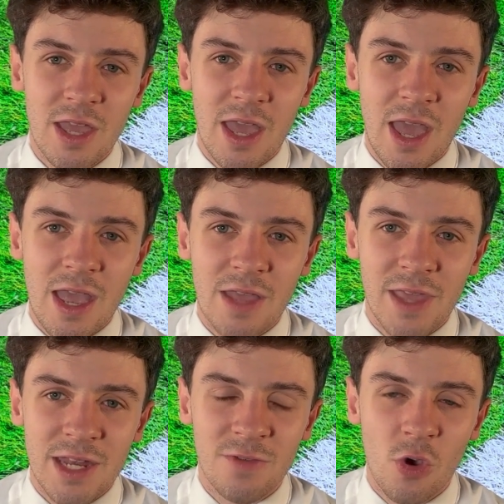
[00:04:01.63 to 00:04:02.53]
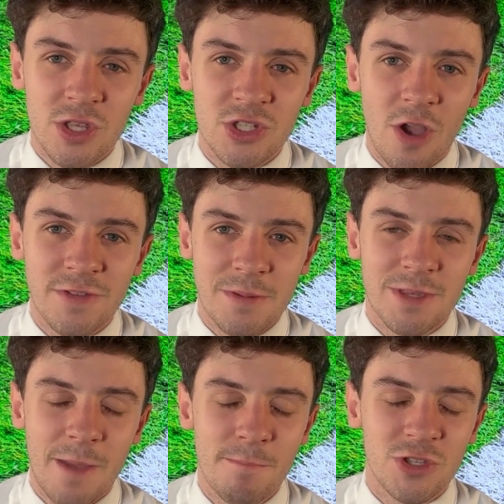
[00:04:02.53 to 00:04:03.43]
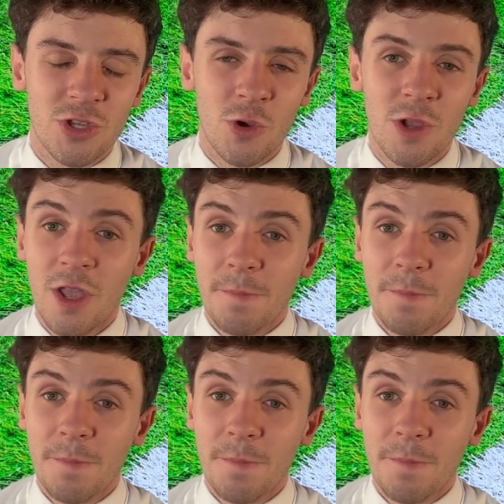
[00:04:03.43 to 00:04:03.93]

at the end of August, start of September. So